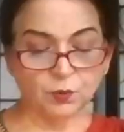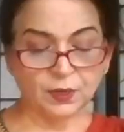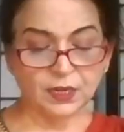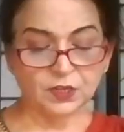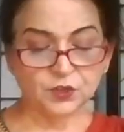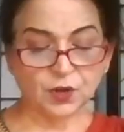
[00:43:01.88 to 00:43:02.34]
to
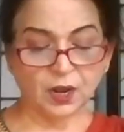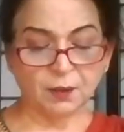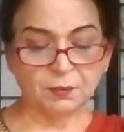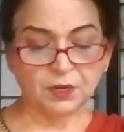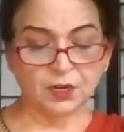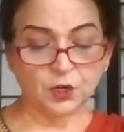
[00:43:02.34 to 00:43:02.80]
engage
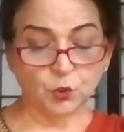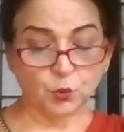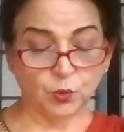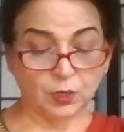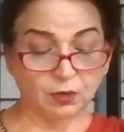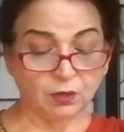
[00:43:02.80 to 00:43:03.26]
Ram in a
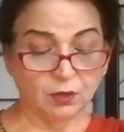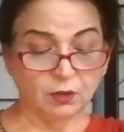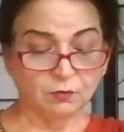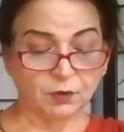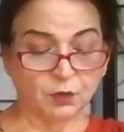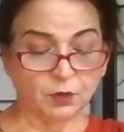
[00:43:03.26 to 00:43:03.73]
duel,
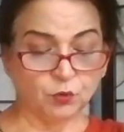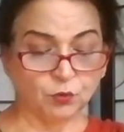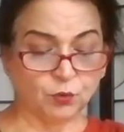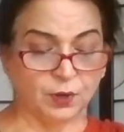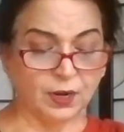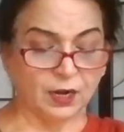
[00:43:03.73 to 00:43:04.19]
for you
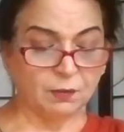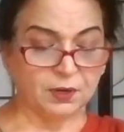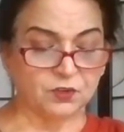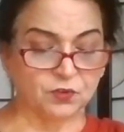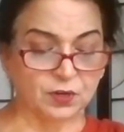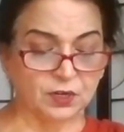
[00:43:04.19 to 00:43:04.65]
could not
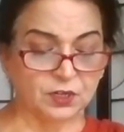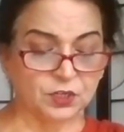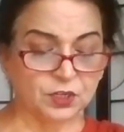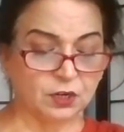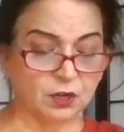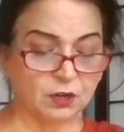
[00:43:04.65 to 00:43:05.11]
be
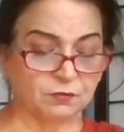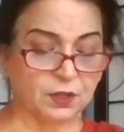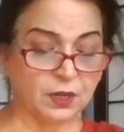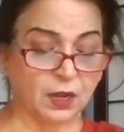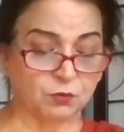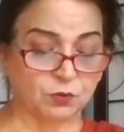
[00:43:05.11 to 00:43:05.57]
certain of
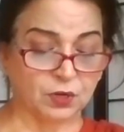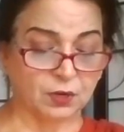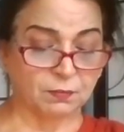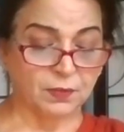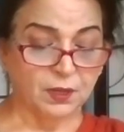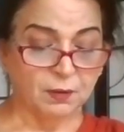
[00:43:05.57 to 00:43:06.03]
the
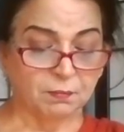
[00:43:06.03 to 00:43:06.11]
outcome.